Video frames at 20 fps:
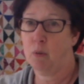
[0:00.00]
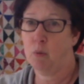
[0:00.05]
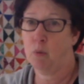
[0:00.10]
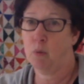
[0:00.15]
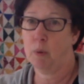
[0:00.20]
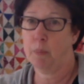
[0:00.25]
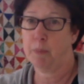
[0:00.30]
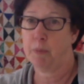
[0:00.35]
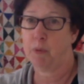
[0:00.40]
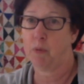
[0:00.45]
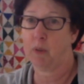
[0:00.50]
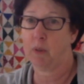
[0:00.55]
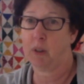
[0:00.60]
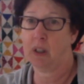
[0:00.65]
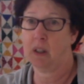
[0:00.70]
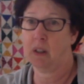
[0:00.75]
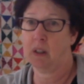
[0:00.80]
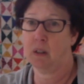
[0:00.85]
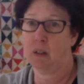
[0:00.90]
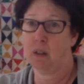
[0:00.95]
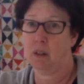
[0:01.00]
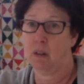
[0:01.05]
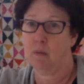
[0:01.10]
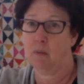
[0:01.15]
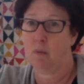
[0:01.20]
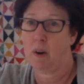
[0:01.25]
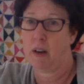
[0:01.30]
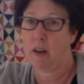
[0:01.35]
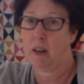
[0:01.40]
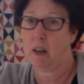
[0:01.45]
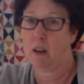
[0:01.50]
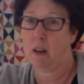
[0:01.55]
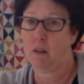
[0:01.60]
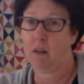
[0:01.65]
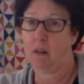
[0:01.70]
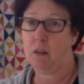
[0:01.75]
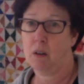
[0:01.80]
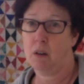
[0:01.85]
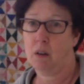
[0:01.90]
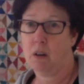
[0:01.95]
Whoops, in right here.
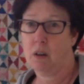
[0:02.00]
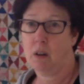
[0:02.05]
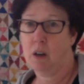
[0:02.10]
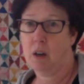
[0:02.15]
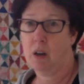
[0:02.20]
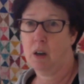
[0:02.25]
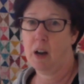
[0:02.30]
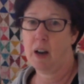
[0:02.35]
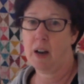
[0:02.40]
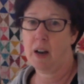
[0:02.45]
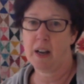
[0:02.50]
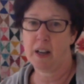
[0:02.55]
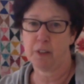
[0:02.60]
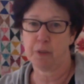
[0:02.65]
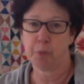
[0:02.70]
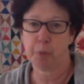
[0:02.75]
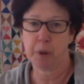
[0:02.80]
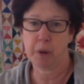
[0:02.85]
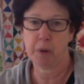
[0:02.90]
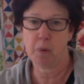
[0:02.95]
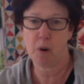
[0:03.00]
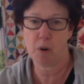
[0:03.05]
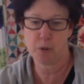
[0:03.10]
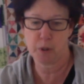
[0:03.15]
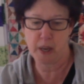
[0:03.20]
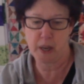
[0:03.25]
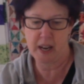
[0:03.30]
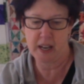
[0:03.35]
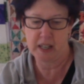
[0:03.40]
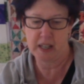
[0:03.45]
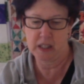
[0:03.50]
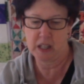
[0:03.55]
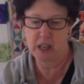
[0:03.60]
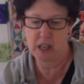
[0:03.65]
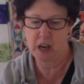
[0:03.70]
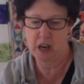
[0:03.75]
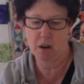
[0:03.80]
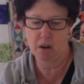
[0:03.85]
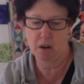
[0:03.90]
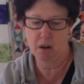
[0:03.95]
I got 3 rows hanging
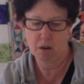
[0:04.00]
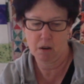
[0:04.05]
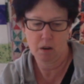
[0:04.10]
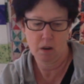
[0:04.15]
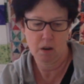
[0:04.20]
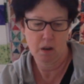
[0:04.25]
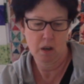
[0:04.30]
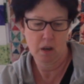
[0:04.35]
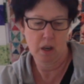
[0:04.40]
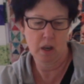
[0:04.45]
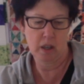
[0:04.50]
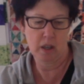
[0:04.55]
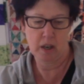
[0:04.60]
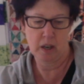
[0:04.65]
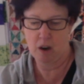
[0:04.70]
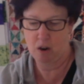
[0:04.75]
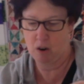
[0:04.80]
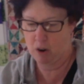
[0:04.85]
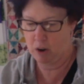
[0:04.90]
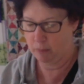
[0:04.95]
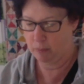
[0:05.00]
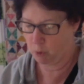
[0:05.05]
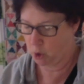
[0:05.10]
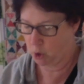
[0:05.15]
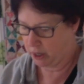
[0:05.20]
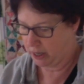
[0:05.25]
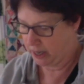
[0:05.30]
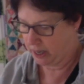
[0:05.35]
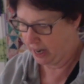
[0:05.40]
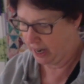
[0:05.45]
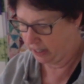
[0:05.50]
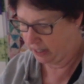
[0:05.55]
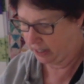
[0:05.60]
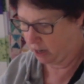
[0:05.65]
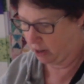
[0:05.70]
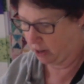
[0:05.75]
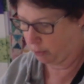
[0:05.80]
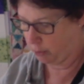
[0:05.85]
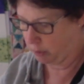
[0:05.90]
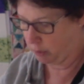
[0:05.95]
there. And now I'm working on
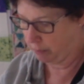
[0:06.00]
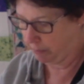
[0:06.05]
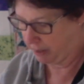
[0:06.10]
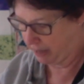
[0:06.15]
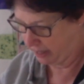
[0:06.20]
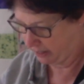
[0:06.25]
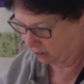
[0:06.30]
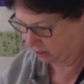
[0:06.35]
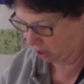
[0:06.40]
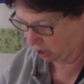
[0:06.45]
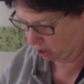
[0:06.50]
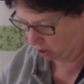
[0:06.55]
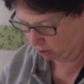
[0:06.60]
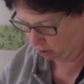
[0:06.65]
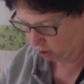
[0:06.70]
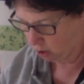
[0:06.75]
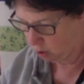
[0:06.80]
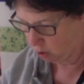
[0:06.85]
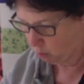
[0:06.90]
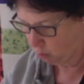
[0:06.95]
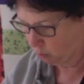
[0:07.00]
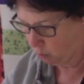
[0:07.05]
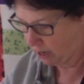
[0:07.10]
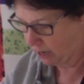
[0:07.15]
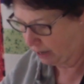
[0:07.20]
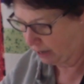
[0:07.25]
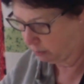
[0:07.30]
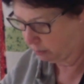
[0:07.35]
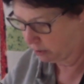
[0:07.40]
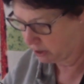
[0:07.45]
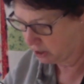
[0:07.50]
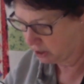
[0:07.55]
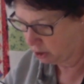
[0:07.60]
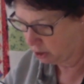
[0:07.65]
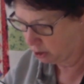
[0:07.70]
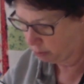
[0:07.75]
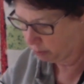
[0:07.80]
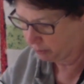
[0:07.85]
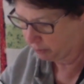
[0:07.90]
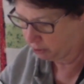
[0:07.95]
another one. But I thought, while I was
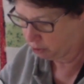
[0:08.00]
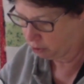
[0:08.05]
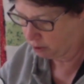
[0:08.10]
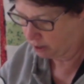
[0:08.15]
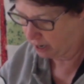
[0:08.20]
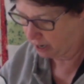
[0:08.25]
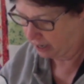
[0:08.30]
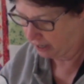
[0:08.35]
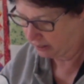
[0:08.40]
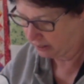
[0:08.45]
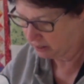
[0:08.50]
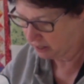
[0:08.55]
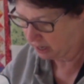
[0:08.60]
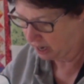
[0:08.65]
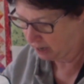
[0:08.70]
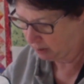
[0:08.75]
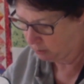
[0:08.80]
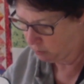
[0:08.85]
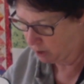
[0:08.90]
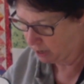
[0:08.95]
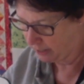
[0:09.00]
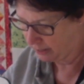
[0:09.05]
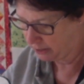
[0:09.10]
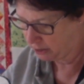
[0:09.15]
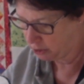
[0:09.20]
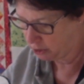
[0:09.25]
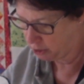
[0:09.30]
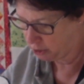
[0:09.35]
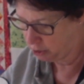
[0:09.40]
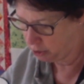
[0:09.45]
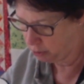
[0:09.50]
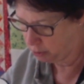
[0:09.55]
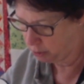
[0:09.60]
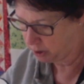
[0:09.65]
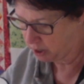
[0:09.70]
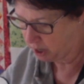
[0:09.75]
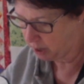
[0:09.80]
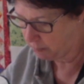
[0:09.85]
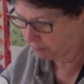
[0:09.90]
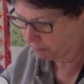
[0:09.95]
here with you guys, I wanted to do
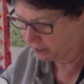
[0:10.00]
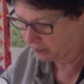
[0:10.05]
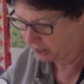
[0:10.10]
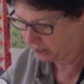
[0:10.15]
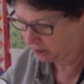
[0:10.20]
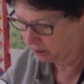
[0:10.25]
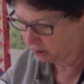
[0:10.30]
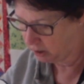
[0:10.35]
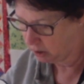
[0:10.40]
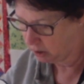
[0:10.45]
something.